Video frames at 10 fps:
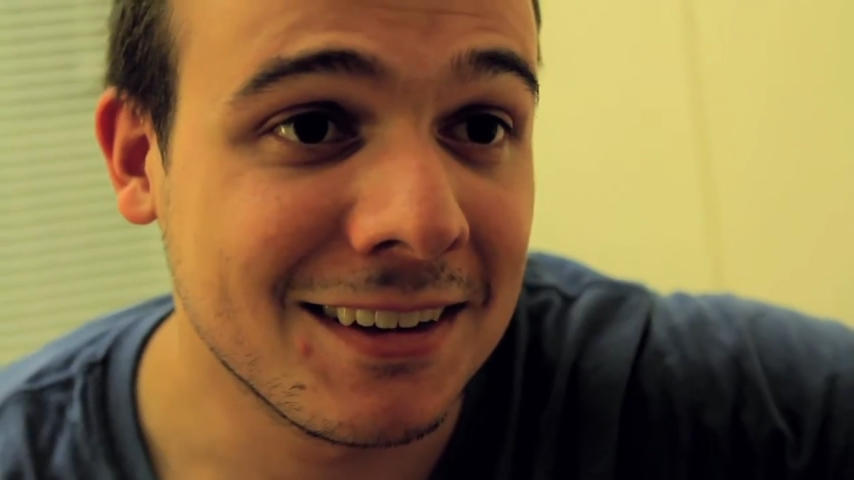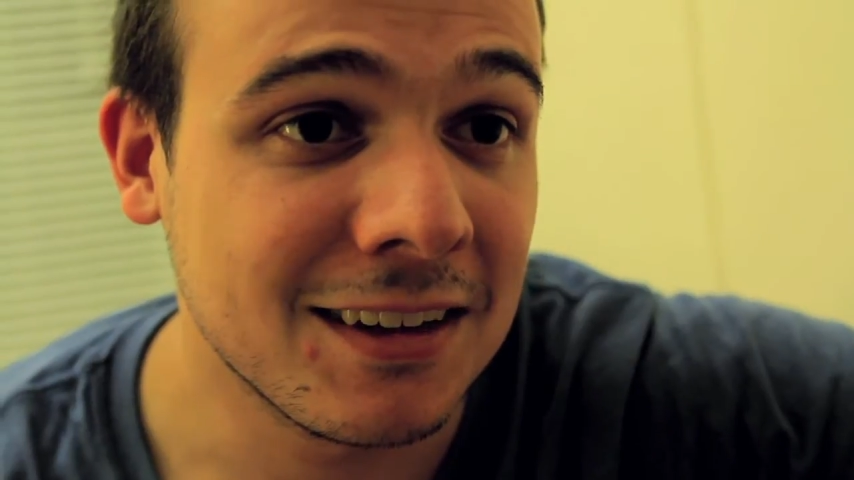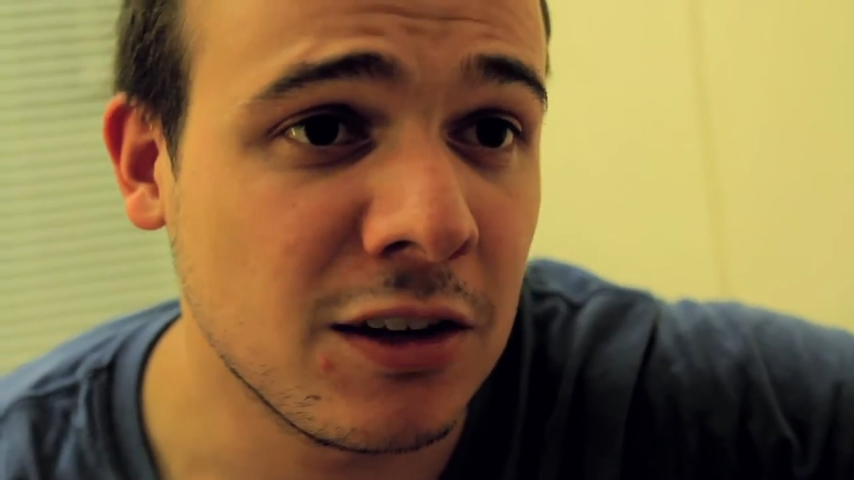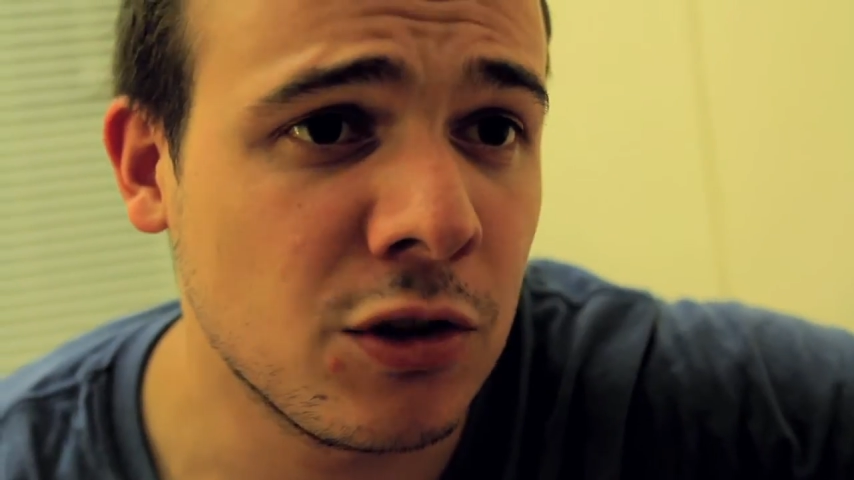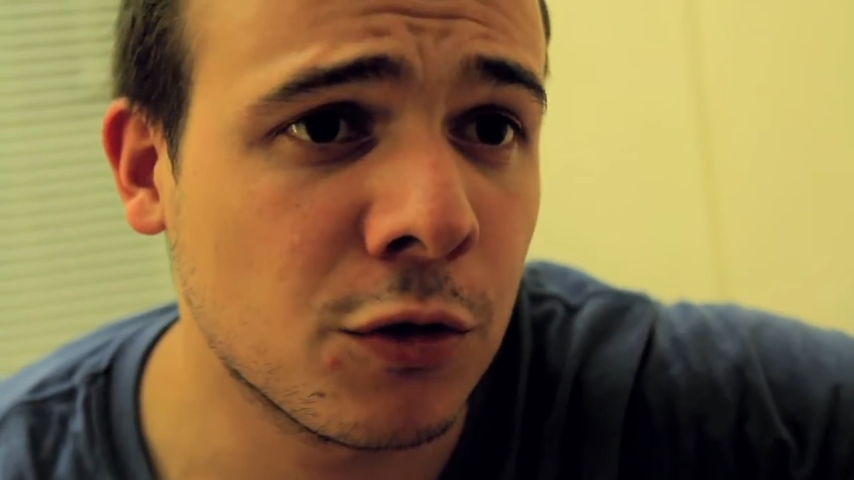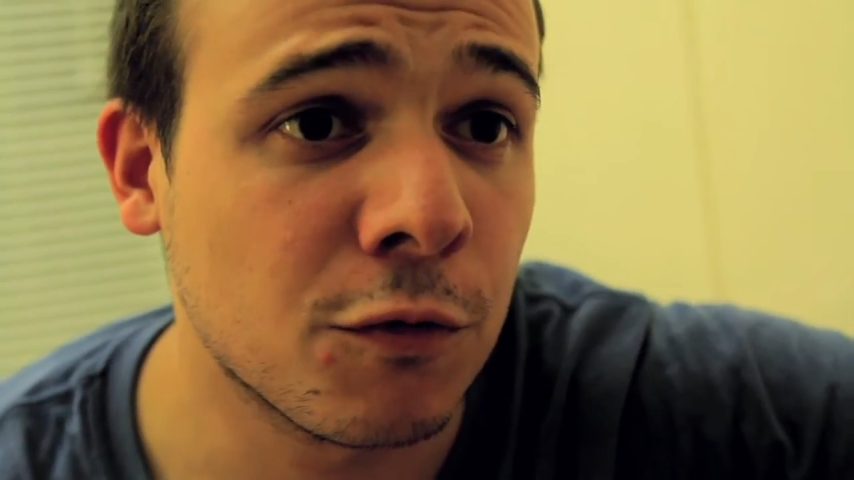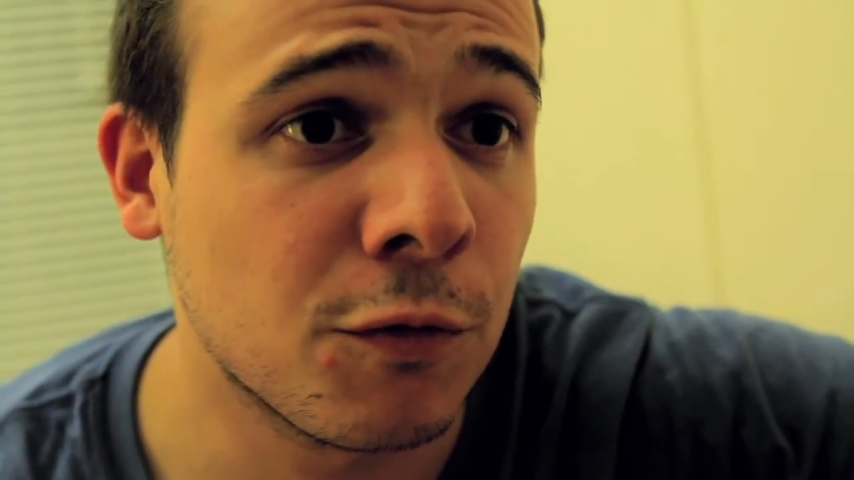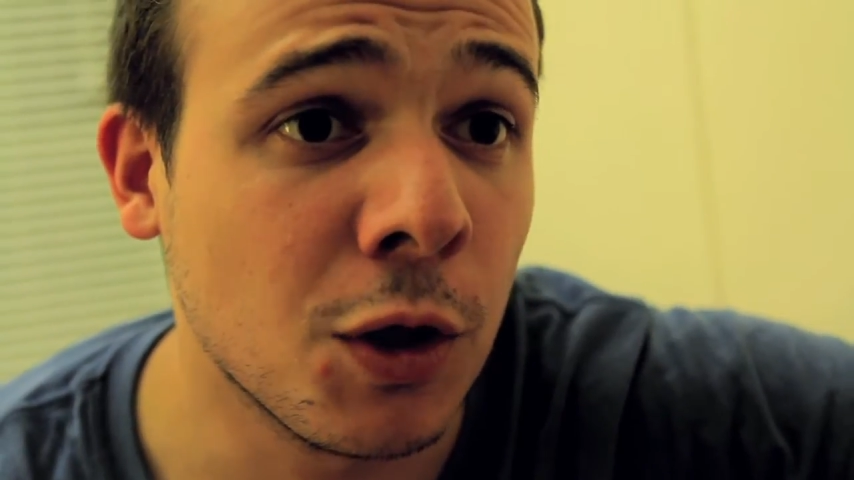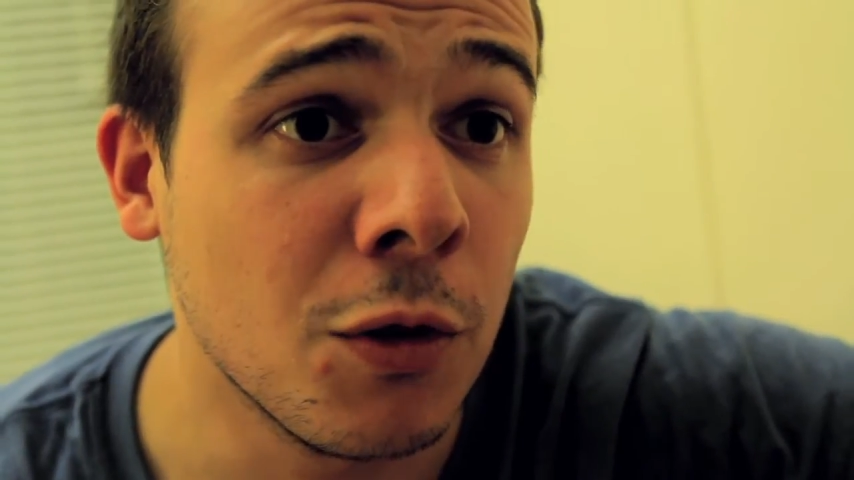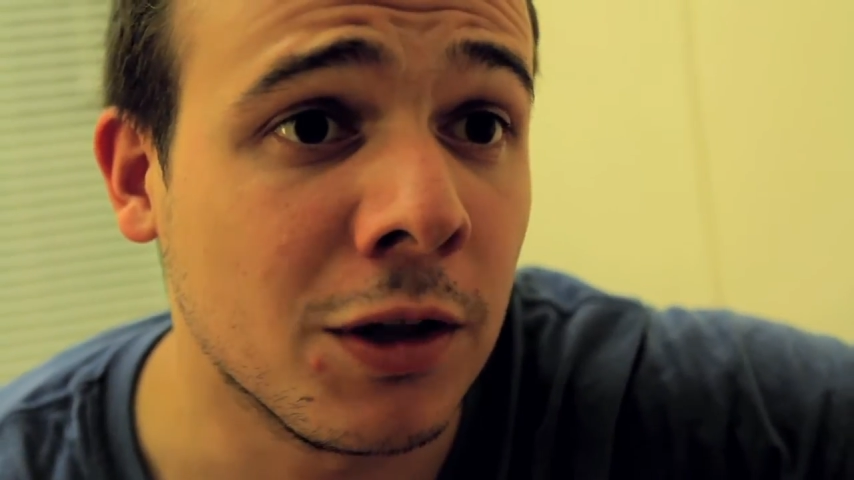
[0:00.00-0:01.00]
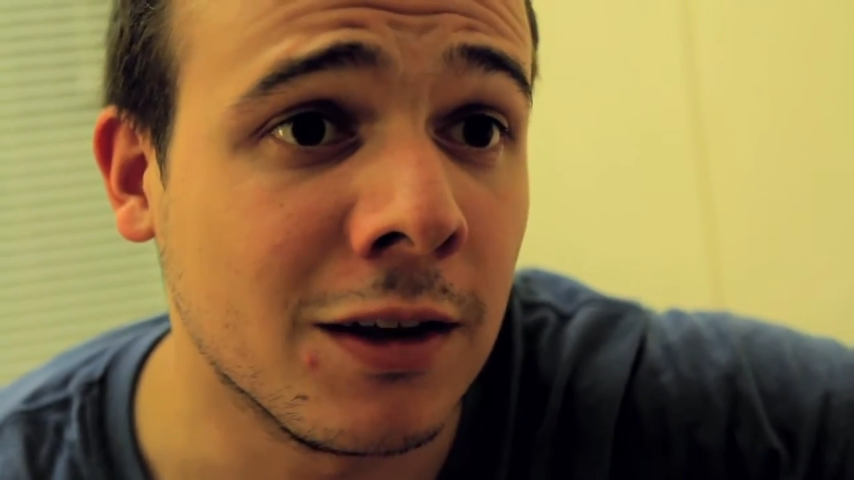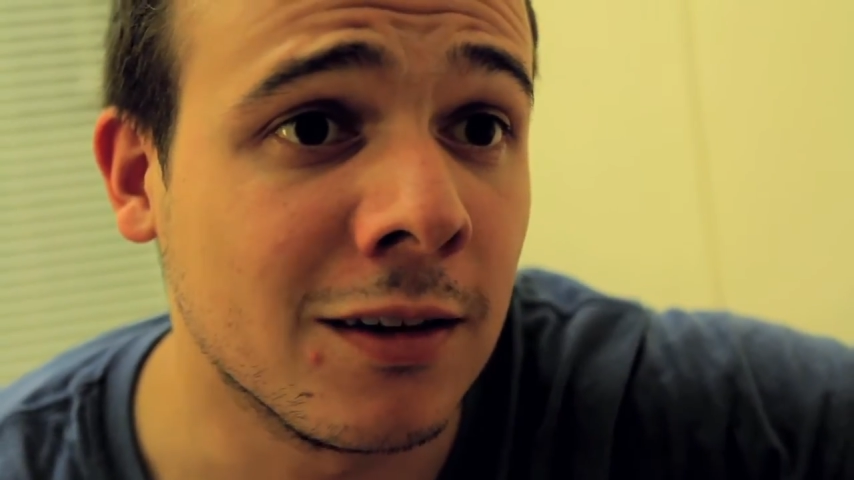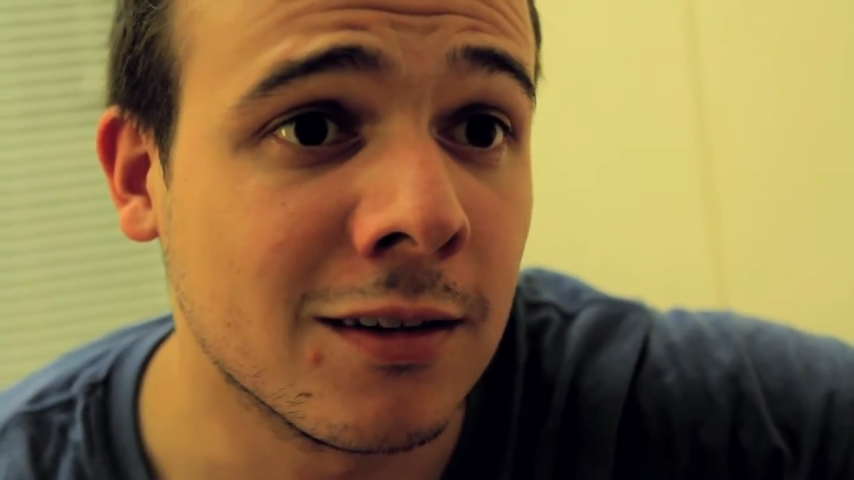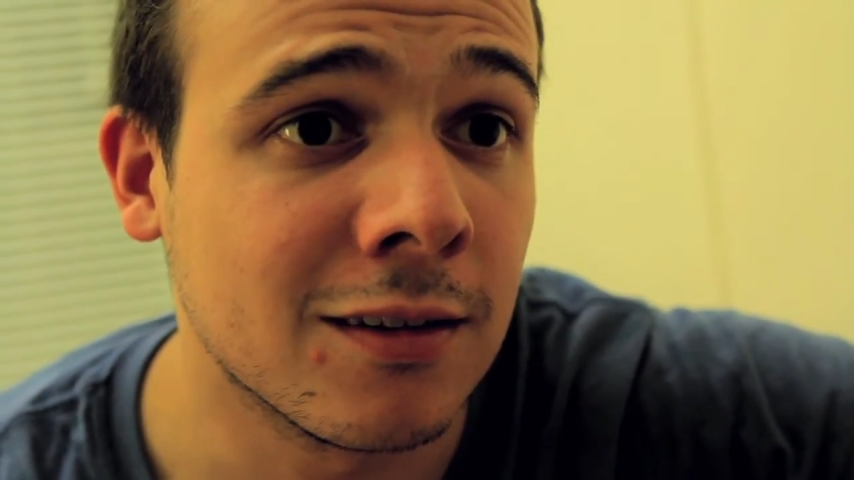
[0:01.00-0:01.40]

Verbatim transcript: And you're floating